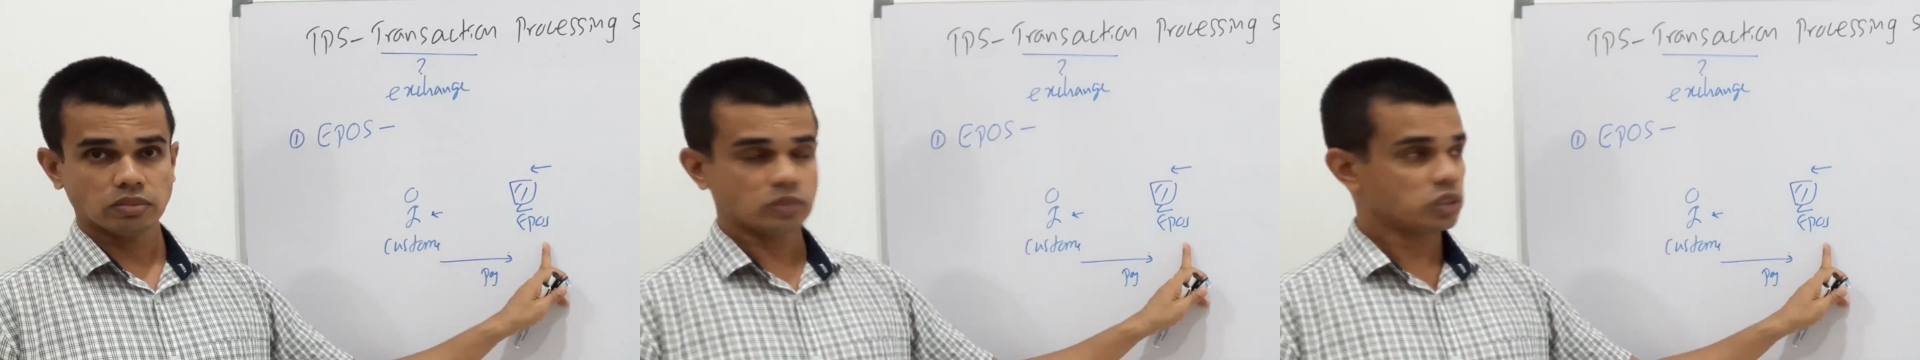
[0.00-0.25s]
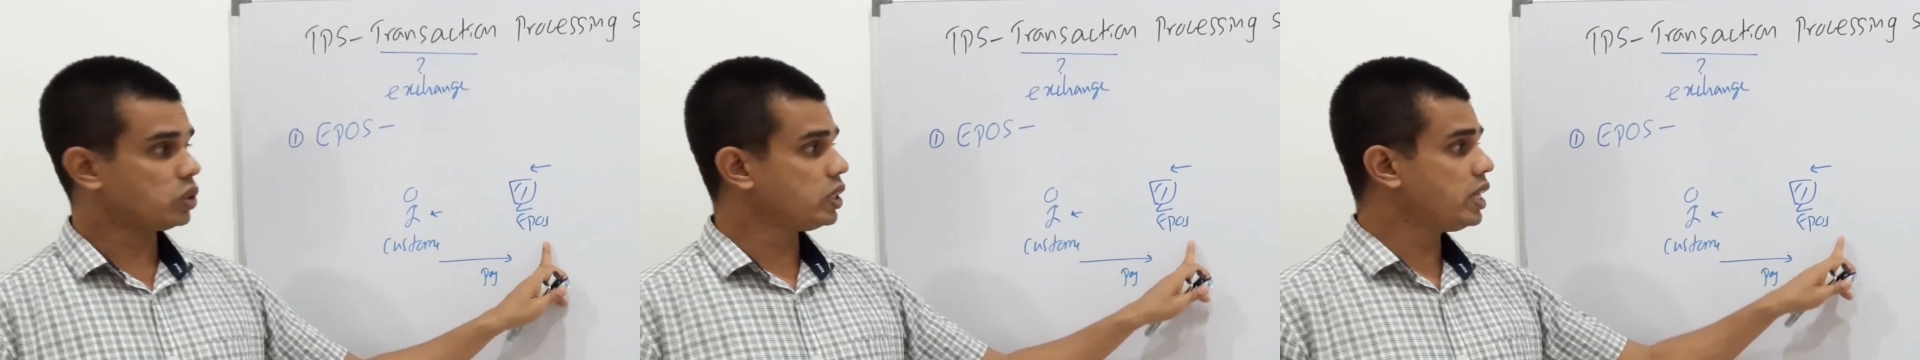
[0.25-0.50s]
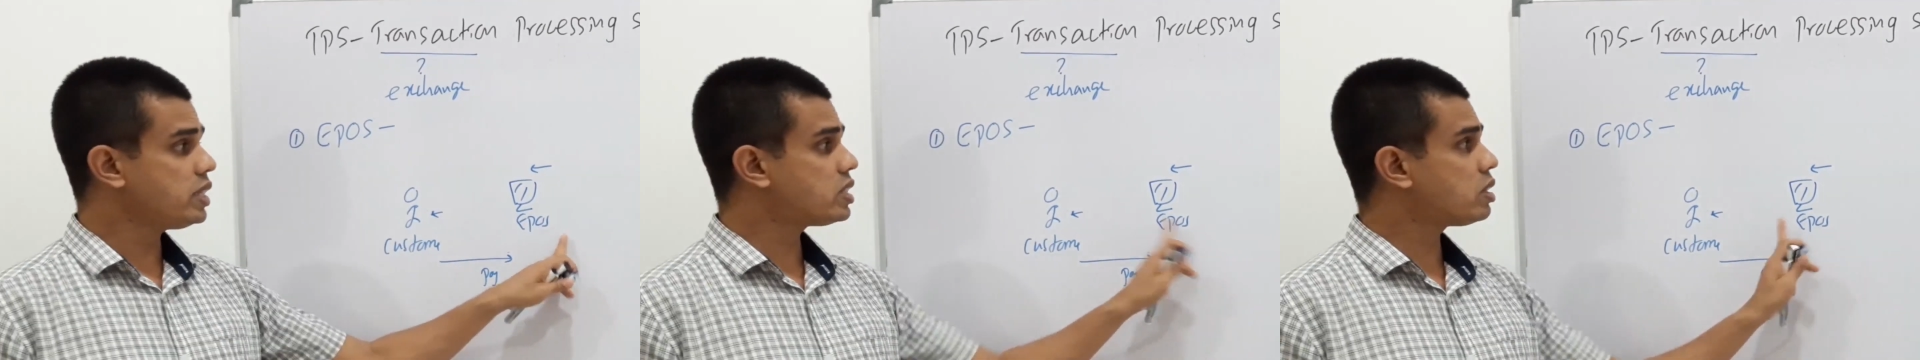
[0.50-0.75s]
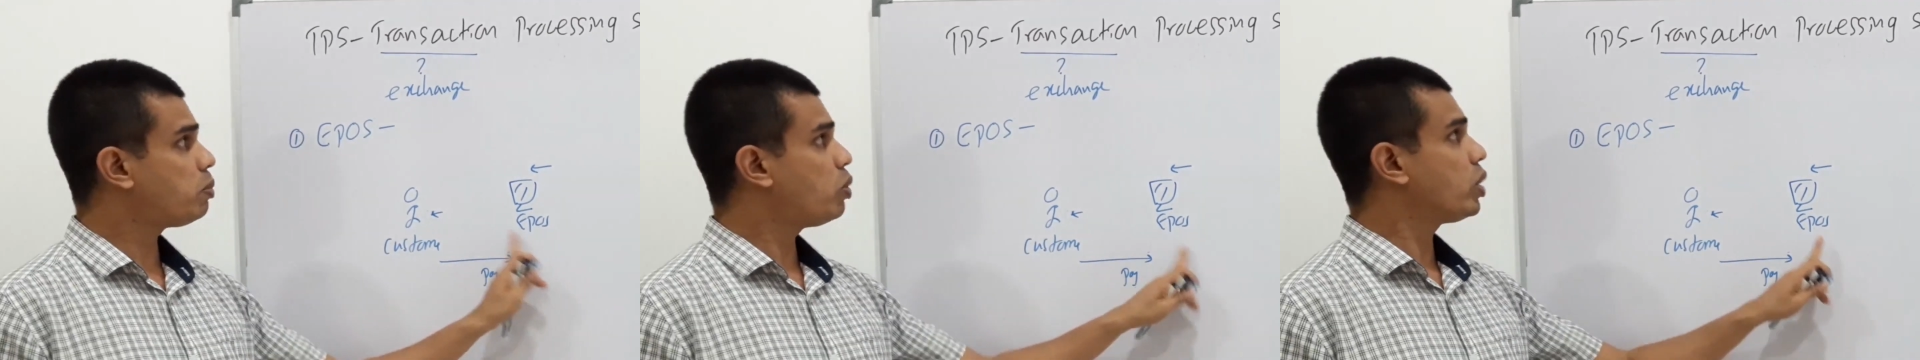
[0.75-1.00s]
So this is
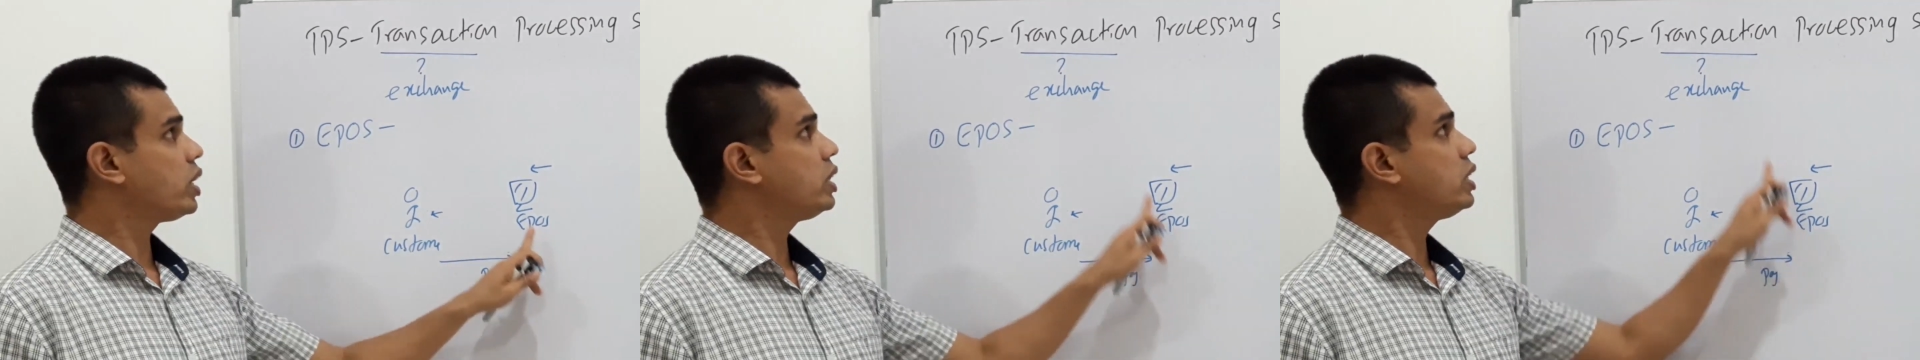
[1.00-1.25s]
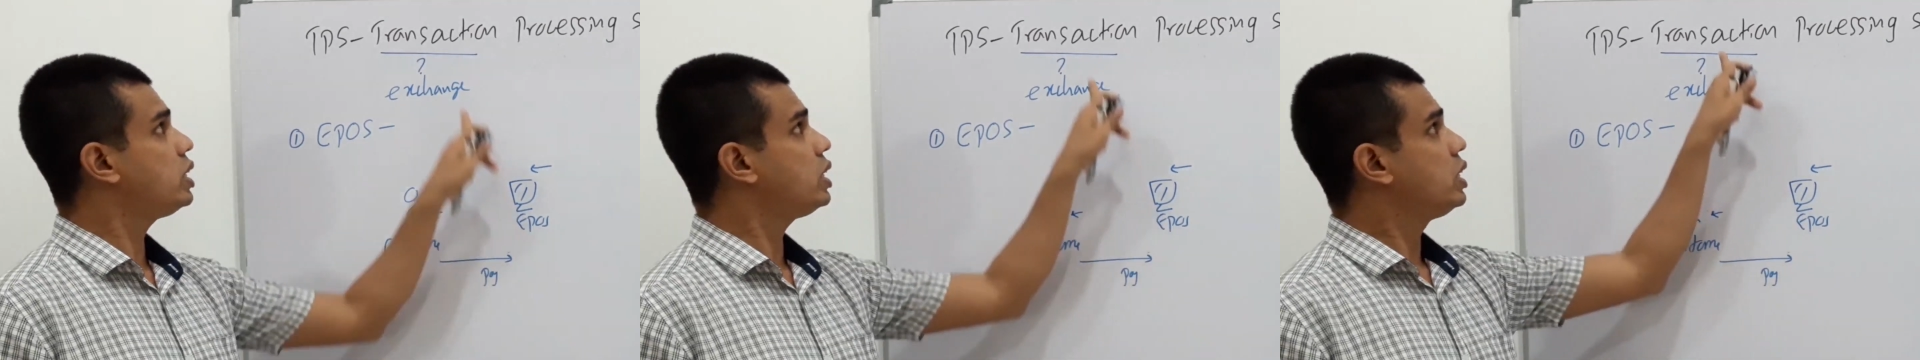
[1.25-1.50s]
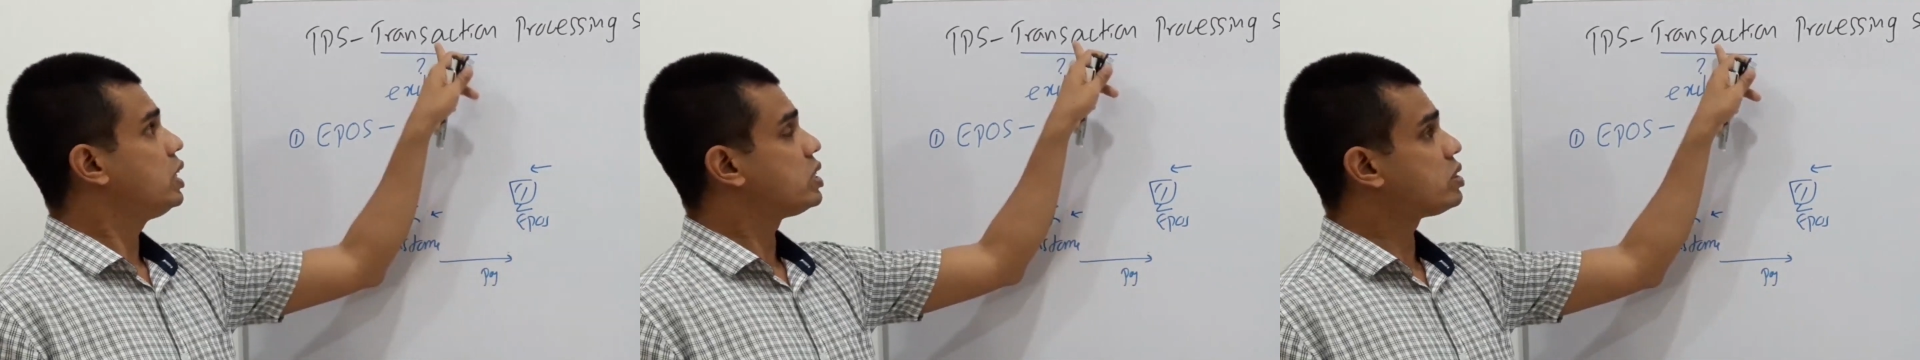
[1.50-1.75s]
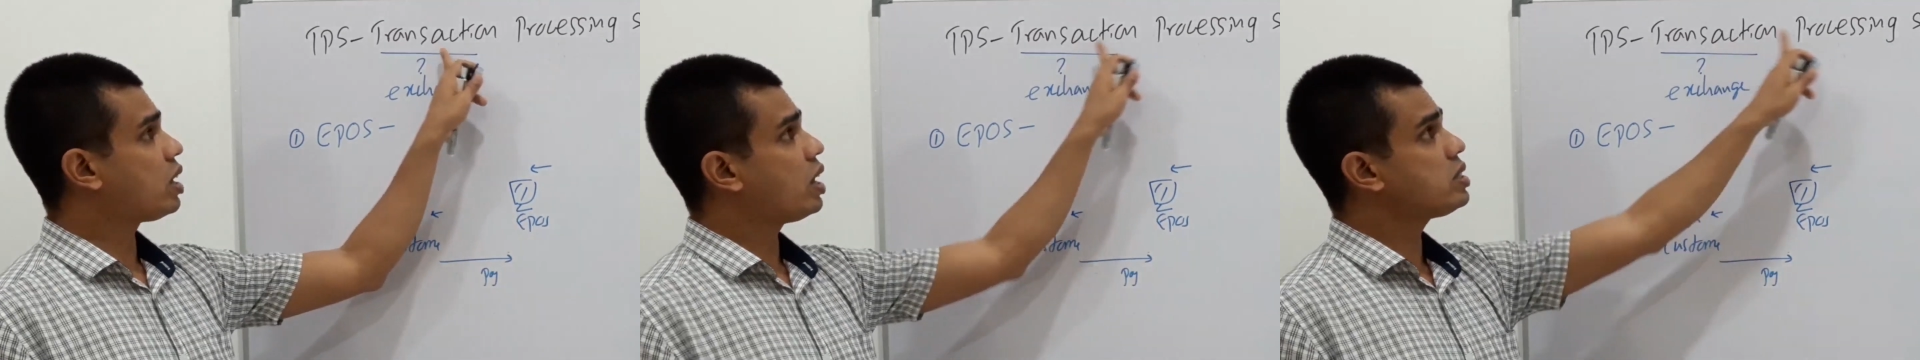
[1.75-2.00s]
supporting the
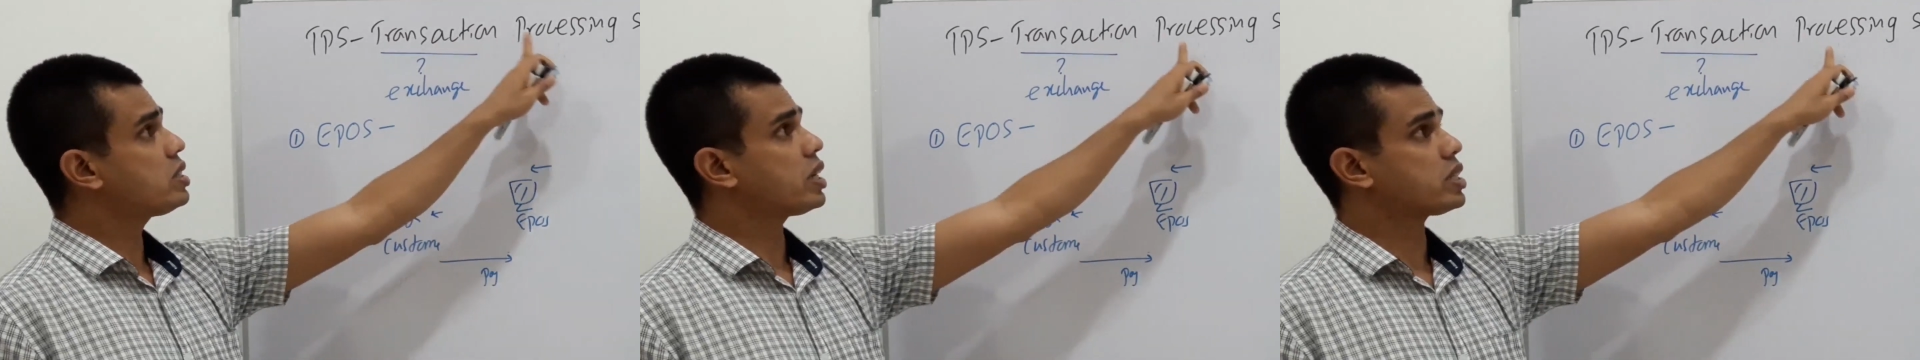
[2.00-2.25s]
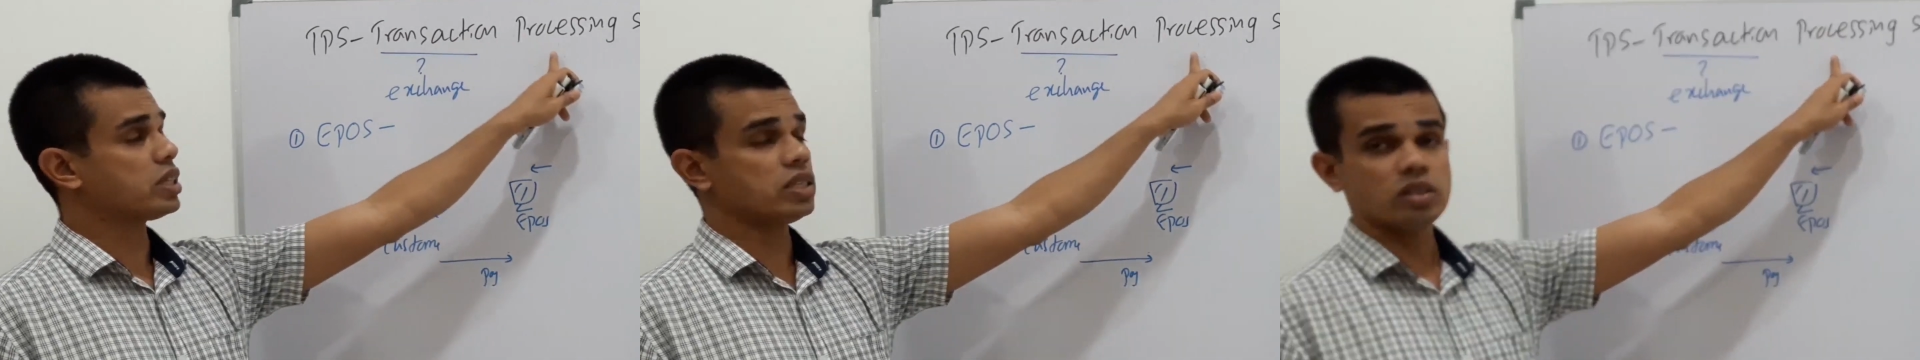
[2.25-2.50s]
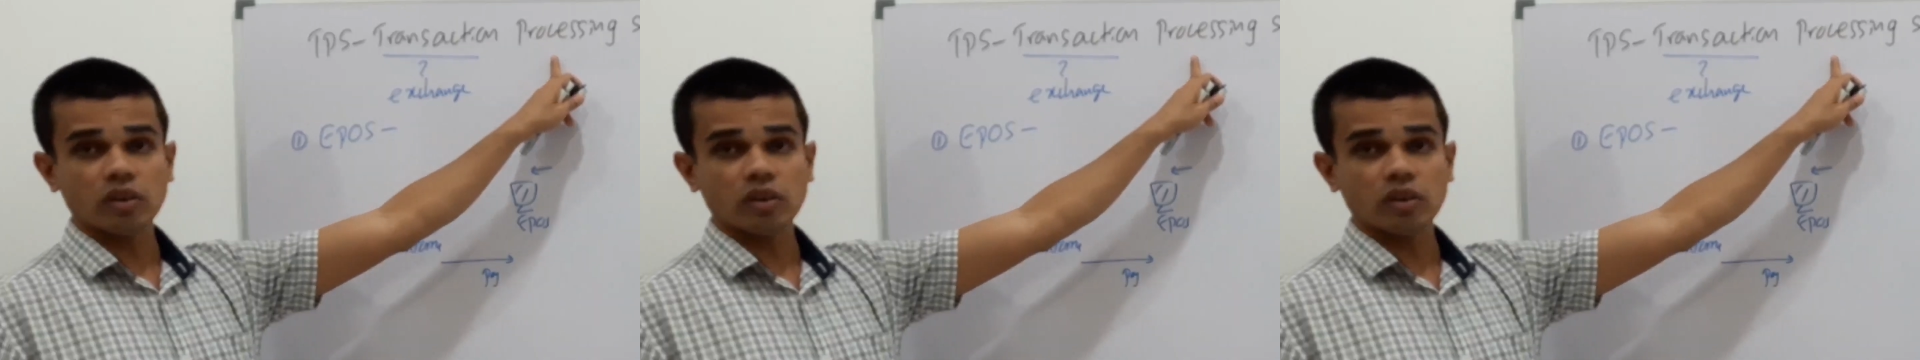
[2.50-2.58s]
transactions